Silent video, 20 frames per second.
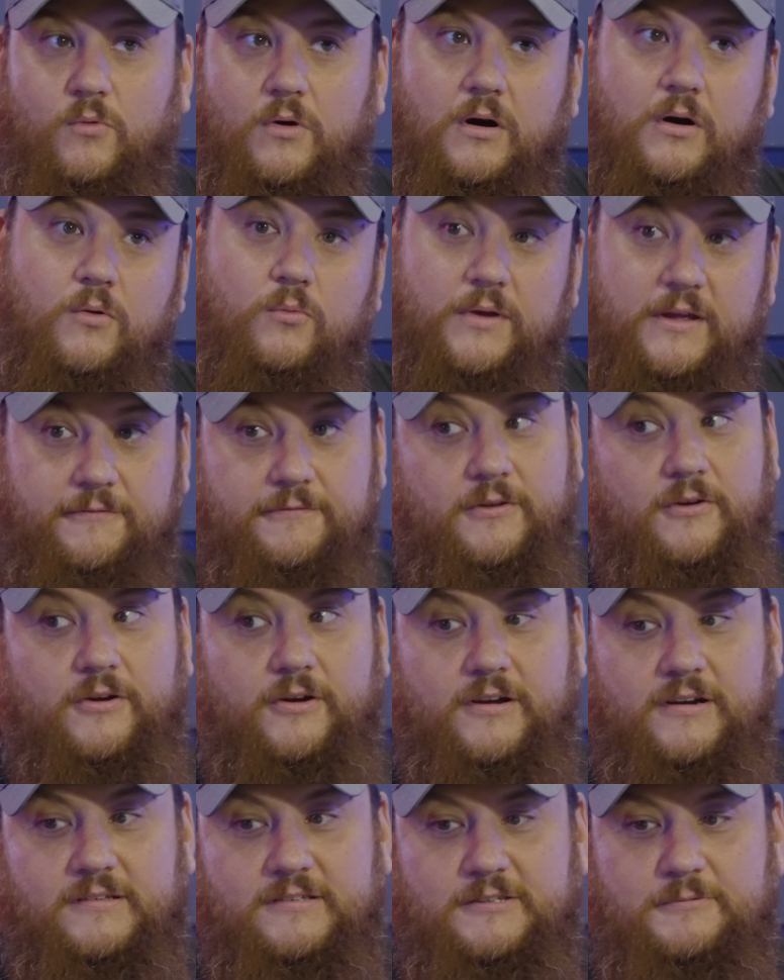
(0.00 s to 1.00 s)
well, we feel you're
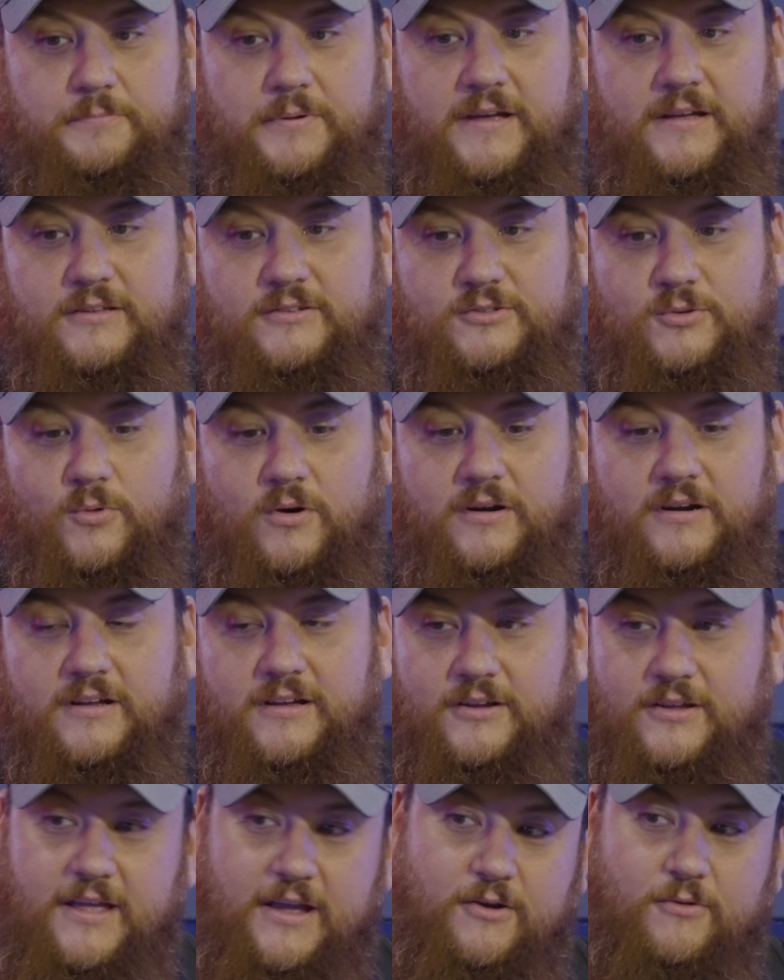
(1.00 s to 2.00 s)
going to spin, so we're going
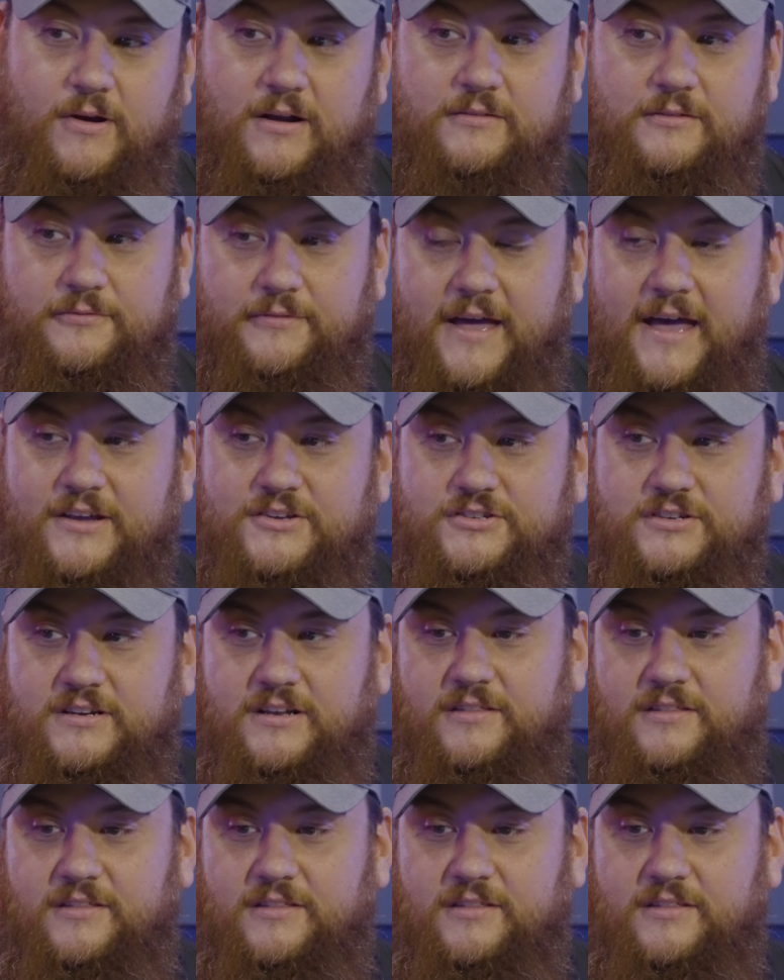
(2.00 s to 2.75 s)
to take corrective action.